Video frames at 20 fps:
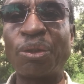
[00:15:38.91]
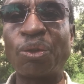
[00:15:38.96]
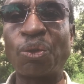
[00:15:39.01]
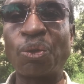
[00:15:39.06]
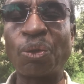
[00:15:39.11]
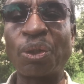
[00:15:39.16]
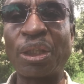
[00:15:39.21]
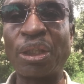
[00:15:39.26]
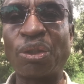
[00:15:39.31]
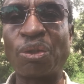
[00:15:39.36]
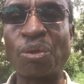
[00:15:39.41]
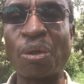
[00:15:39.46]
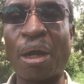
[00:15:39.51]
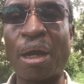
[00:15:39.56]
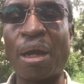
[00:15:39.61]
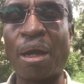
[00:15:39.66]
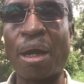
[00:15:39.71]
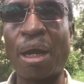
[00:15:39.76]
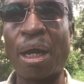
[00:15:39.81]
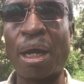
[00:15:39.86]
took it to
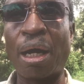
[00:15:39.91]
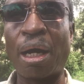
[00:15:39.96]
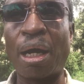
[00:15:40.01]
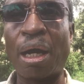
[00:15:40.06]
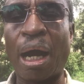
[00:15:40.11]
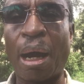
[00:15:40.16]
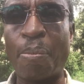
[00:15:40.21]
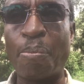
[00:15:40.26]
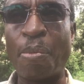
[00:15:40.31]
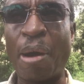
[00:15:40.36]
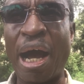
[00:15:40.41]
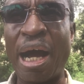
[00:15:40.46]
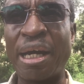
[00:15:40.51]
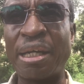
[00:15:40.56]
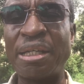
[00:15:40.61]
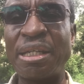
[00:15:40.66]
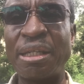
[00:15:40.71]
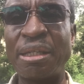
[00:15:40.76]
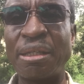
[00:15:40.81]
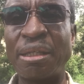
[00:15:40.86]
a
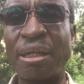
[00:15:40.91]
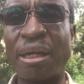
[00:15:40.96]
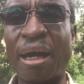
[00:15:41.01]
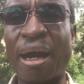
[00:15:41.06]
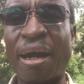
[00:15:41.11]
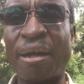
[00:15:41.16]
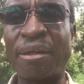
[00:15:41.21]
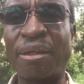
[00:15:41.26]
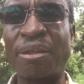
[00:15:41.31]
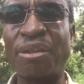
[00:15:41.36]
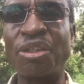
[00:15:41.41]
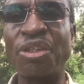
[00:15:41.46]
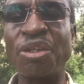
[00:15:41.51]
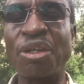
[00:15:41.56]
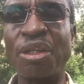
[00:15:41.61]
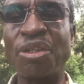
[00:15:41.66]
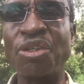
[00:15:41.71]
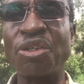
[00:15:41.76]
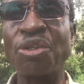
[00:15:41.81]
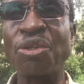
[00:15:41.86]
mud,
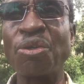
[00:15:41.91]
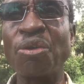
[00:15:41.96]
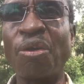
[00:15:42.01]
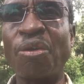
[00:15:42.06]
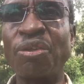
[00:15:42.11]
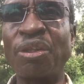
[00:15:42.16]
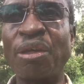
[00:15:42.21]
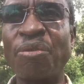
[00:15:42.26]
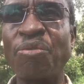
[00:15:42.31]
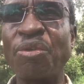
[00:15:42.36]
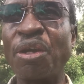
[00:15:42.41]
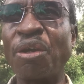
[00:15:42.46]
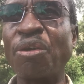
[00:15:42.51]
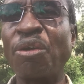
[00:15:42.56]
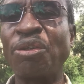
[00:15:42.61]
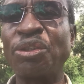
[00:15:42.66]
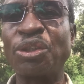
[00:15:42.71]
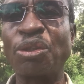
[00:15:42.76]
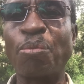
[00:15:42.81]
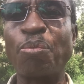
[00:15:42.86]
and drew on the
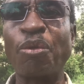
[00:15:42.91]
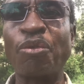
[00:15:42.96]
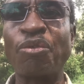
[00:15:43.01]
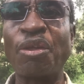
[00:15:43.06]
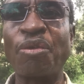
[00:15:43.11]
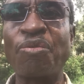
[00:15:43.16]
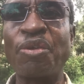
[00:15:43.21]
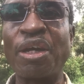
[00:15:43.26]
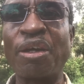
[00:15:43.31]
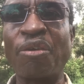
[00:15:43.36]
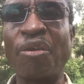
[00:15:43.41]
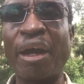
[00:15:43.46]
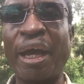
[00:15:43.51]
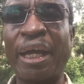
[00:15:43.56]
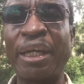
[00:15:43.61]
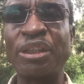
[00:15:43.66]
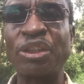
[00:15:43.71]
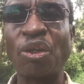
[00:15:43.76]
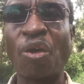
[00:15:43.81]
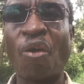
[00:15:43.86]
vehicle, on top of the vehicle,
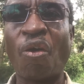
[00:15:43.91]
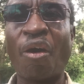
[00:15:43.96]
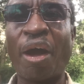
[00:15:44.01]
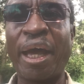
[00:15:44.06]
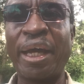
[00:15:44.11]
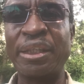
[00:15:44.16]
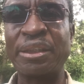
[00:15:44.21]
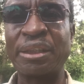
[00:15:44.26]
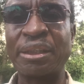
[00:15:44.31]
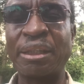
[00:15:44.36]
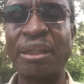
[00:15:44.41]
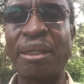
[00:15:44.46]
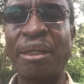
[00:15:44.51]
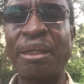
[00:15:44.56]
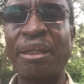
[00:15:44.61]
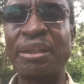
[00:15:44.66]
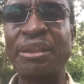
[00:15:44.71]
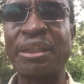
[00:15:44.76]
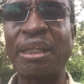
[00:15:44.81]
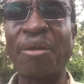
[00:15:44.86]
SOS,
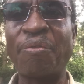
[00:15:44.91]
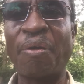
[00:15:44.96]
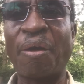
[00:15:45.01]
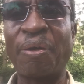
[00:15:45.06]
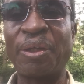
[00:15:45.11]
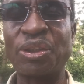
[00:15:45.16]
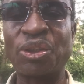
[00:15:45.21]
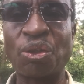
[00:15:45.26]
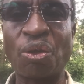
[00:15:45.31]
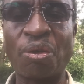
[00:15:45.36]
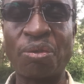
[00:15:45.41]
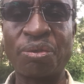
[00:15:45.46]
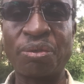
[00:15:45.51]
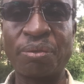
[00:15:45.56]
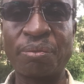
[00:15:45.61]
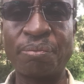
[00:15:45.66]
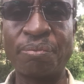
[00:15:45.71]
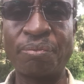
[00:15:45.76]
save our souls.